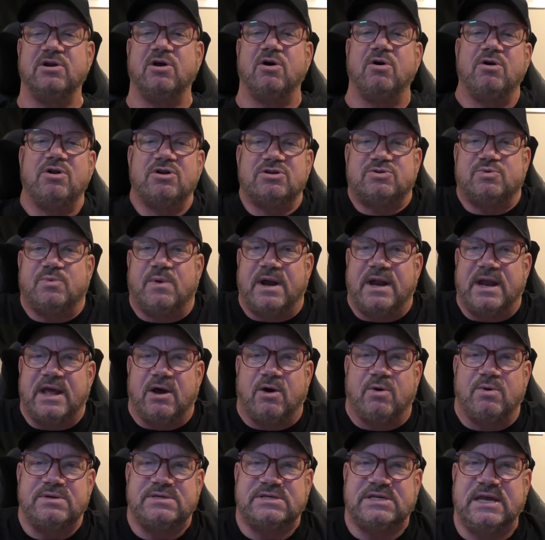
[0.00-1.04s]
notice the way they
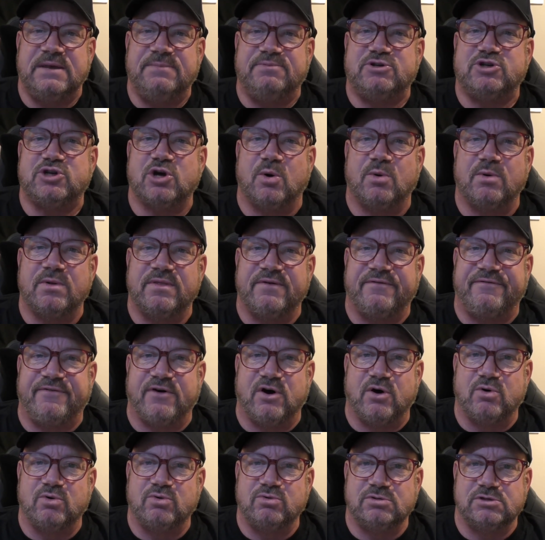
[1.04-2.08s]
always keep showing the
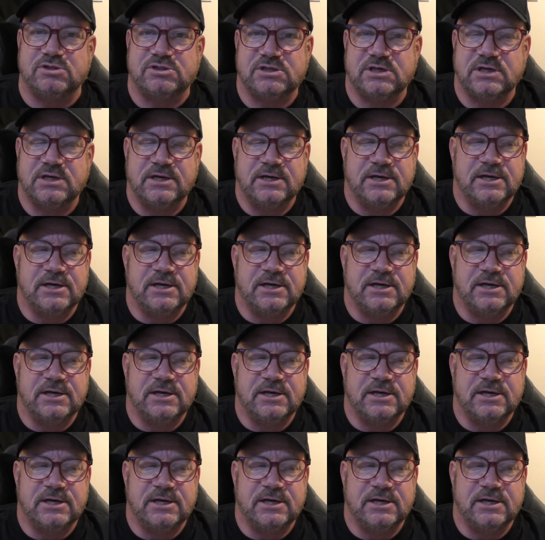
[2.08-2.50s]
phones?